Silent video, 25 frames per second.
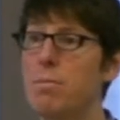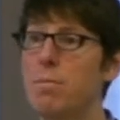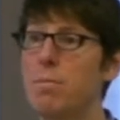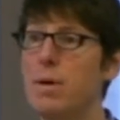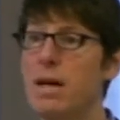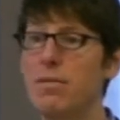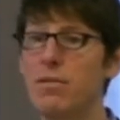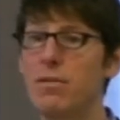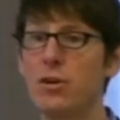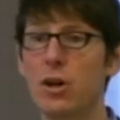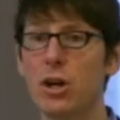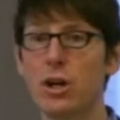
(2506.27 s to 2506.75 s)

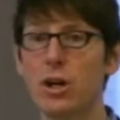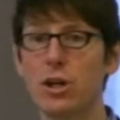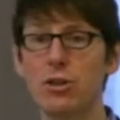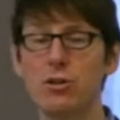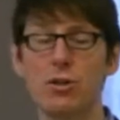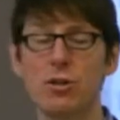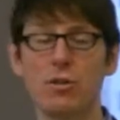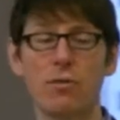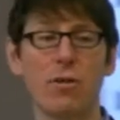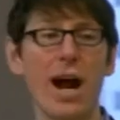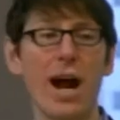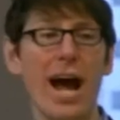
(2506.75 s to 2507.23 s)
if you're going to
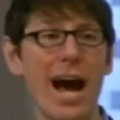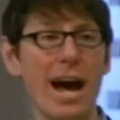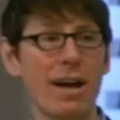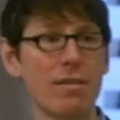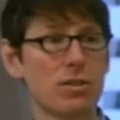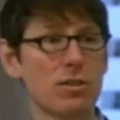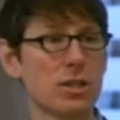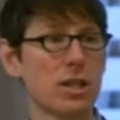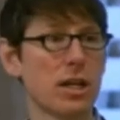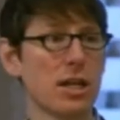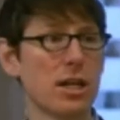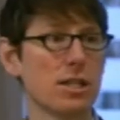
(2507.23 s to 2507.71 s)
use it for
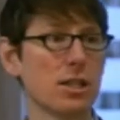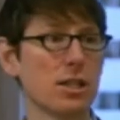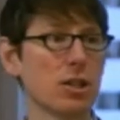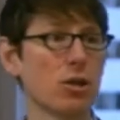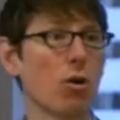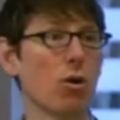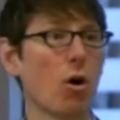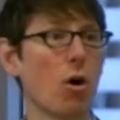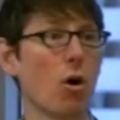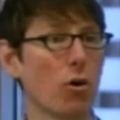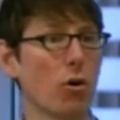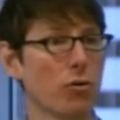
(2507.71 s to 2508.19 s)
advertising,
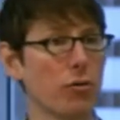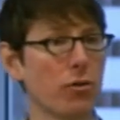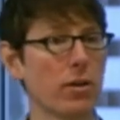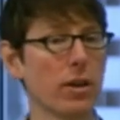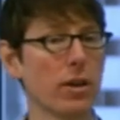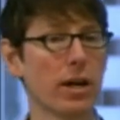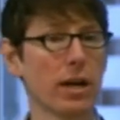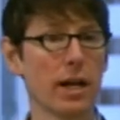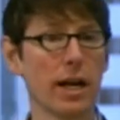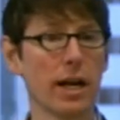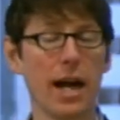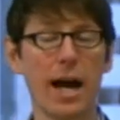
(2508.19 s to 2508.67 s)
you're also
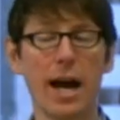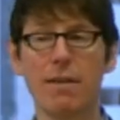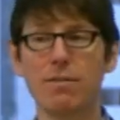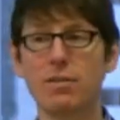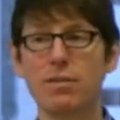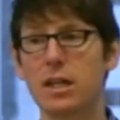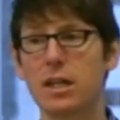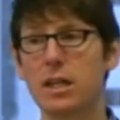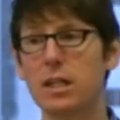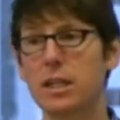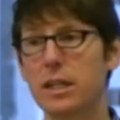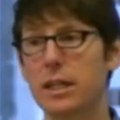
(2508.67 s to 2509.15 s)
then going to
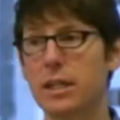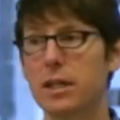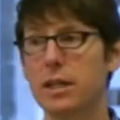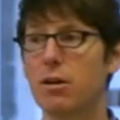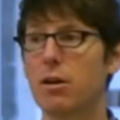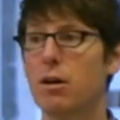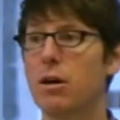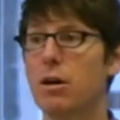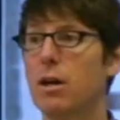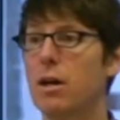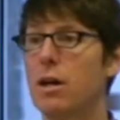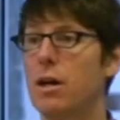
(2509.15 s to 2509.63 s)
have to
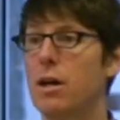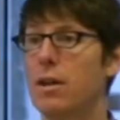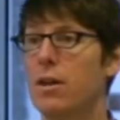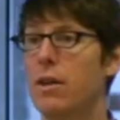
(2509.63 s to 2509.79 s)
clear